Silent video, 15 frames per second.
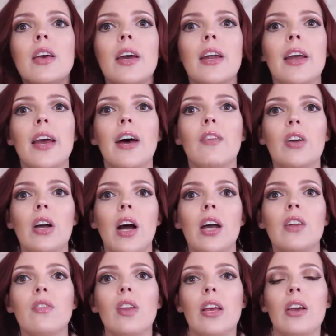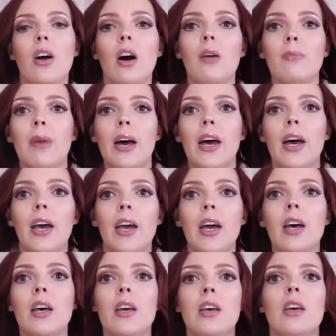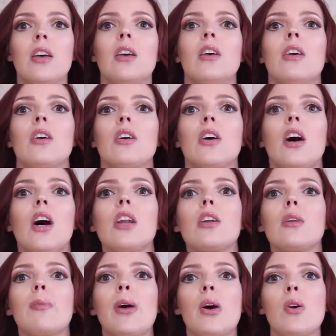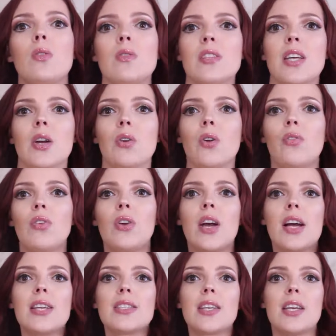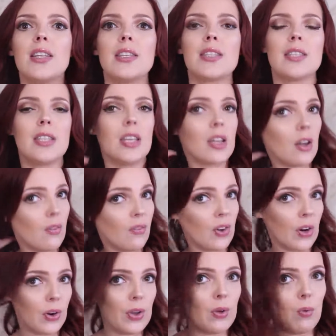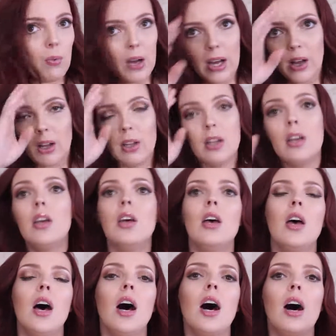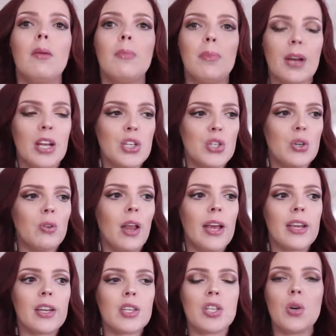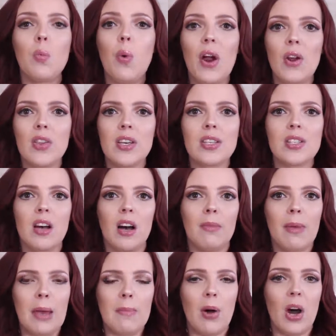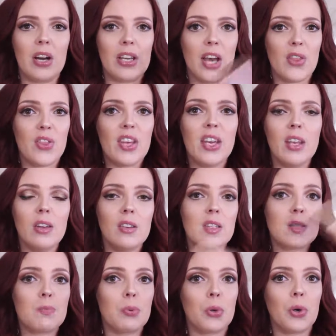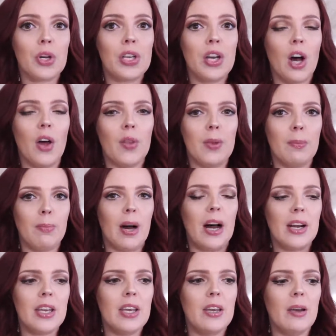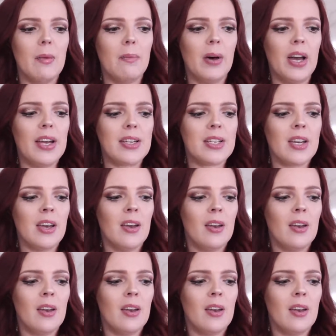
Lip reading: and I have it kind of like on my collarbones. I don't know if you guys can see it very well, but I do like to wear this on my body. I think it looks pretty on the body, but